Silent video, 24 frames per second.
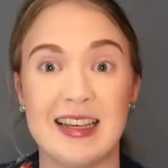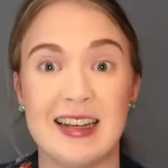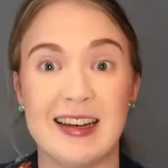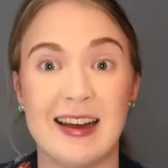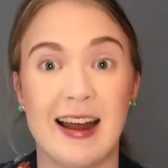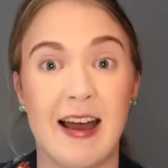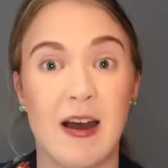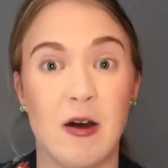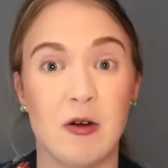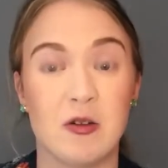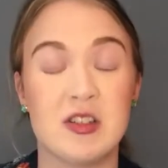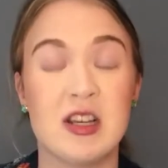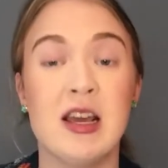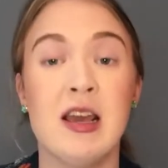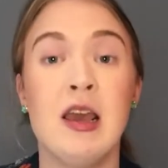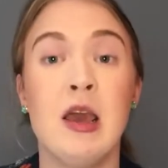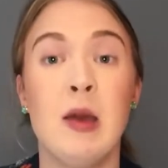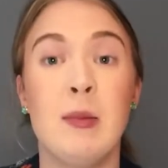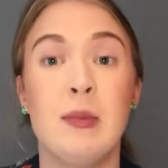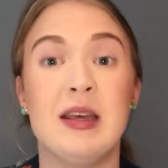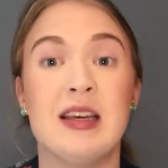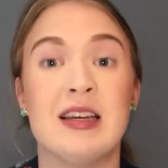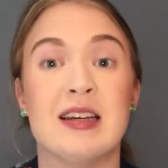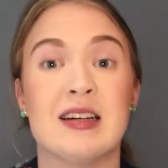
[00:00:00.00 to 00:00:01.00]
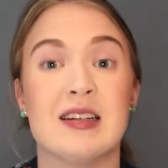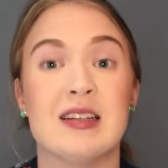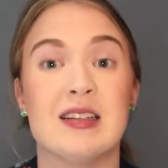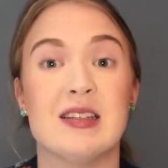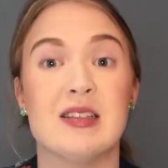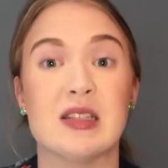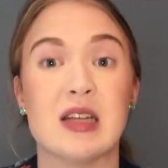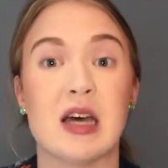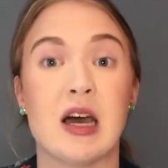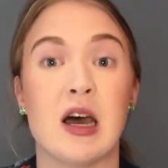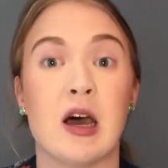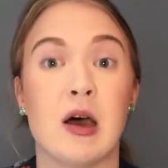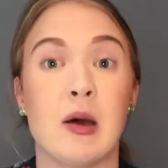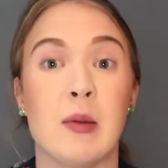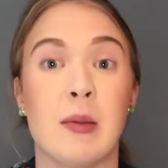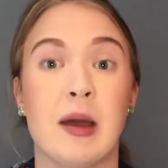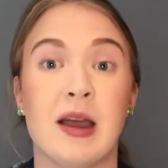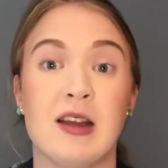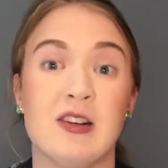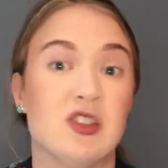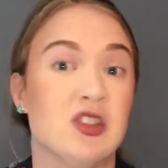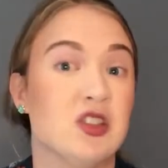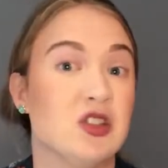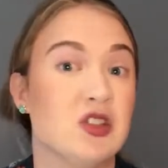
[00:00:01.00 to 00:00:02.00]
it out because
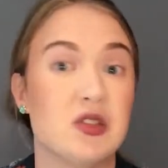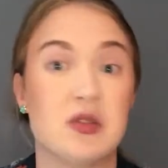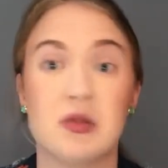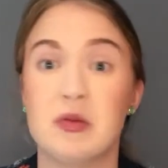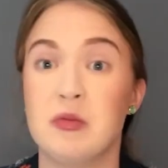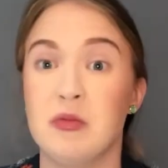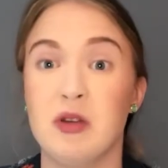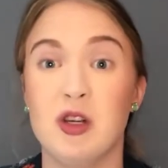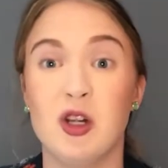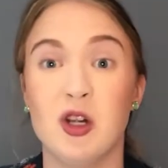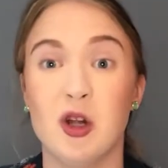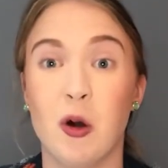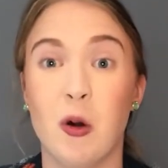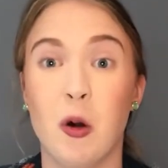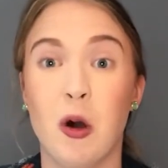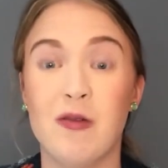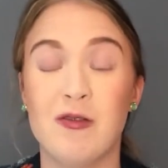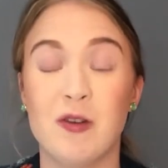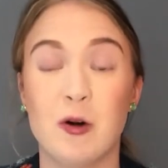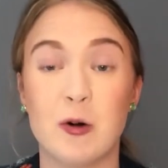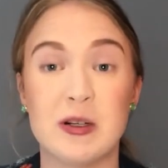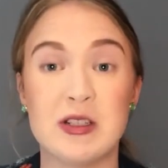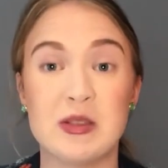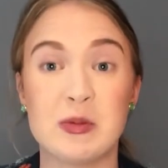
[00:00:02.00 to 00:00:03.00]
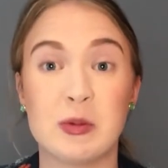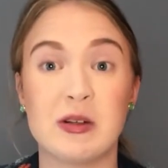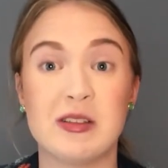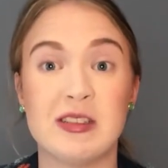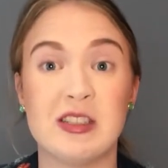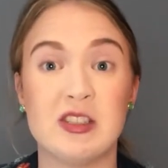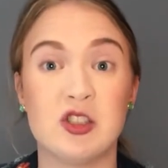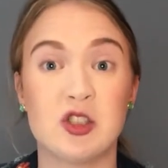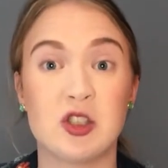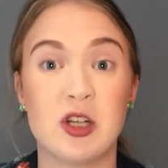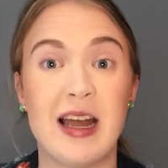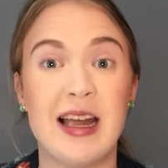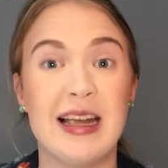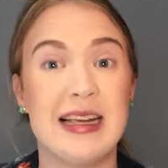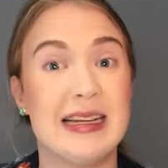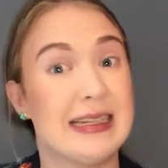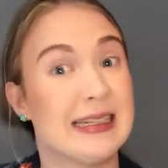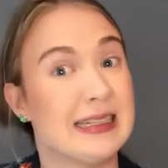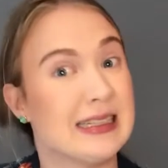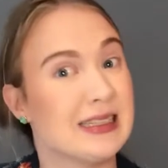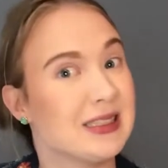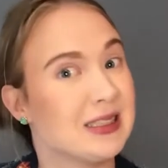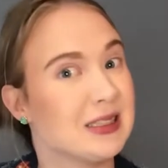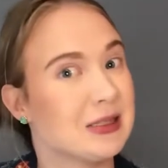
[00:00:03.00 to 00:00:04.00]
I just, you know, I've always wanted to try it
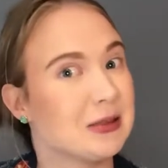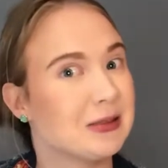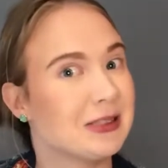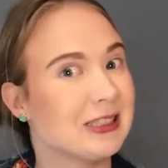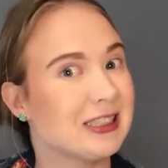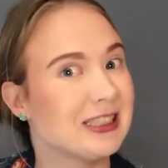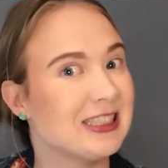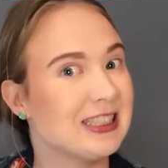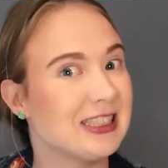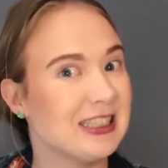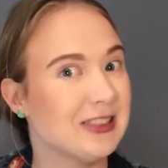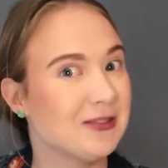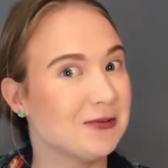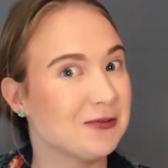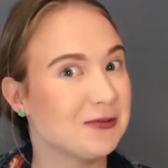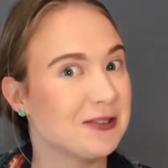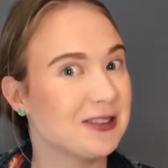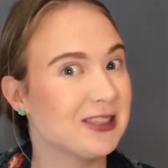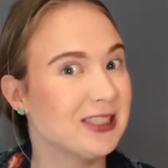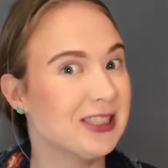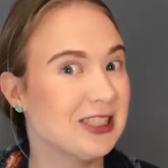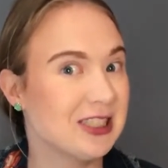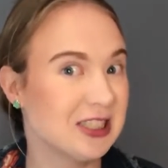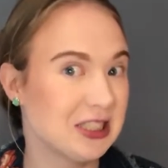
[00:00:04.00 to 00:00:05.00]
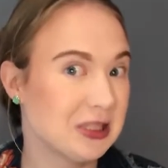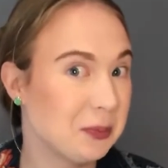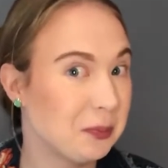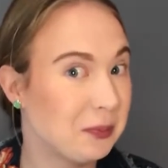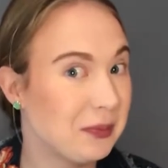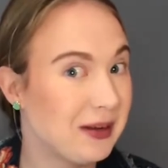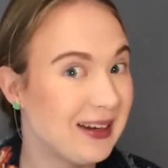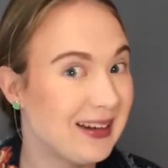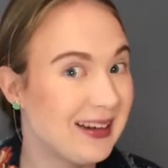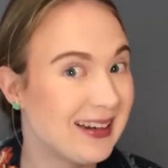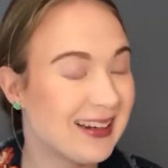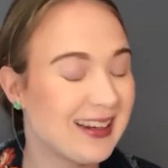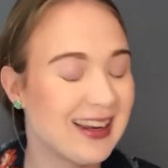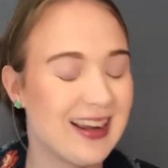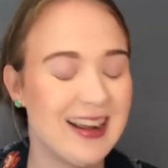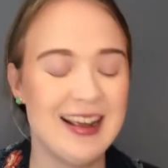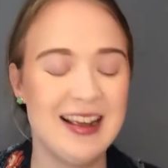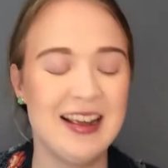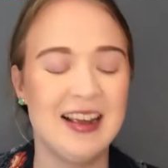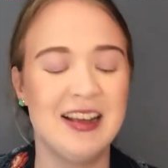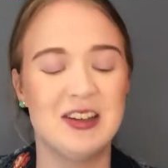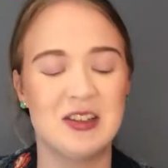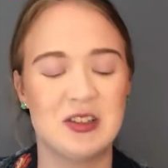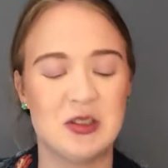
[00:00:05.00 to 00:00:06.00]
and I wanted to get free shipping.
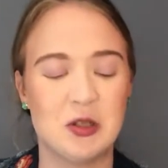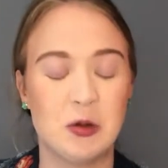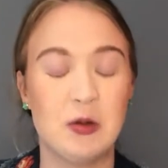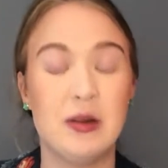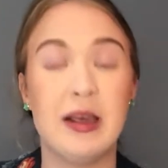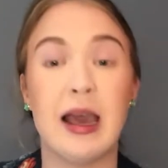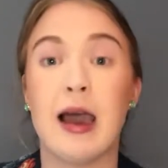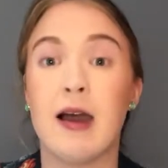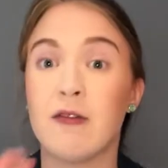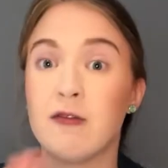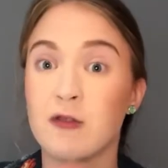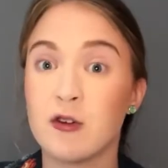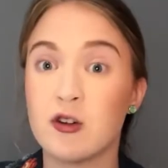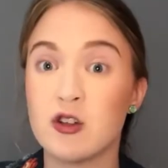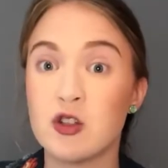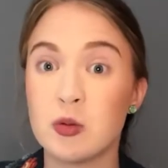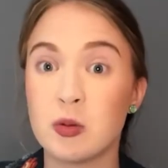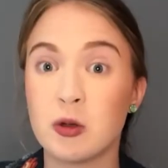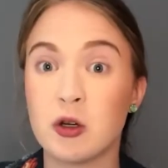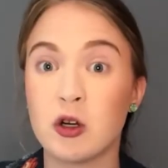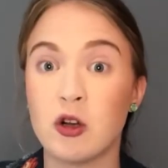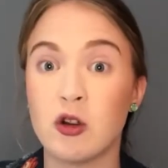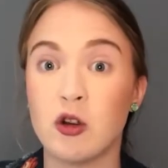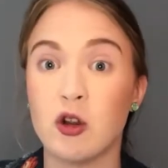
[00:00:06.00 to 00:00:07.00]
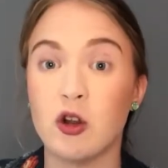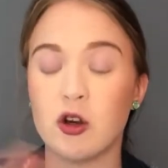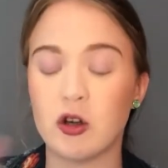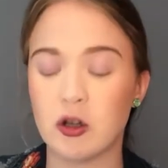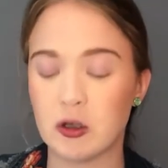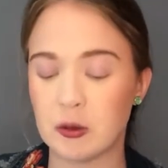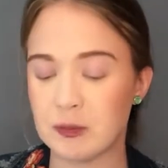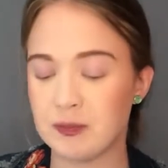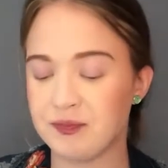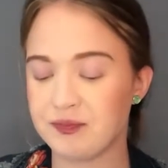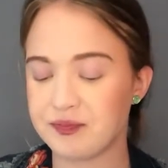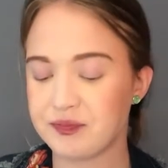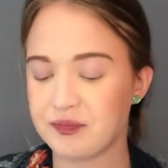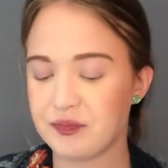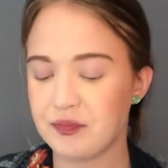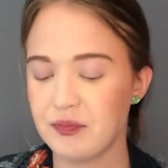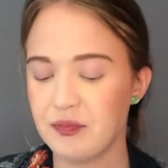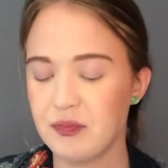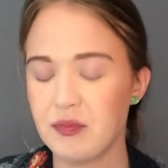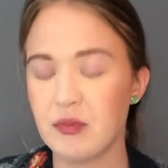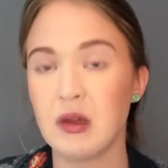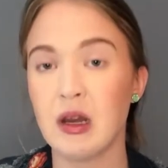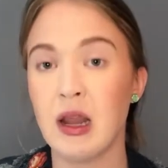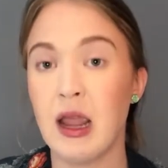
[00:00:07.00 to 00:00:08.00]
So yeah, first we're gonna look
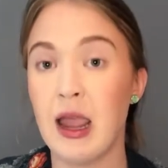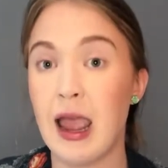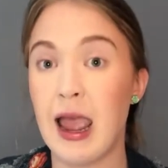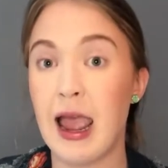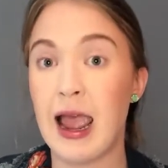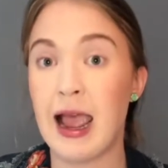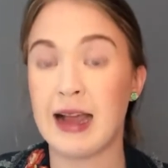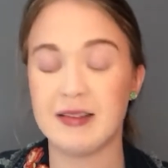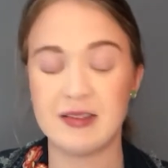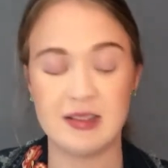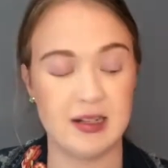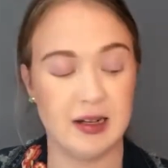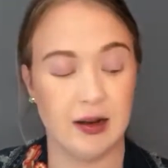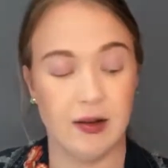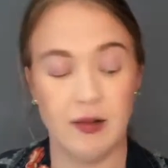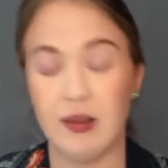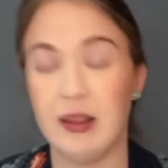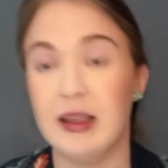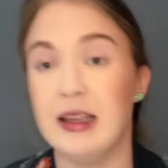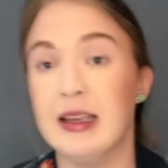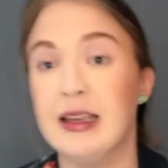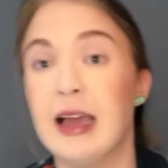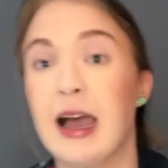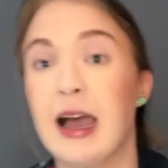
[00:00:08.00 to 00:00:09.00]
at the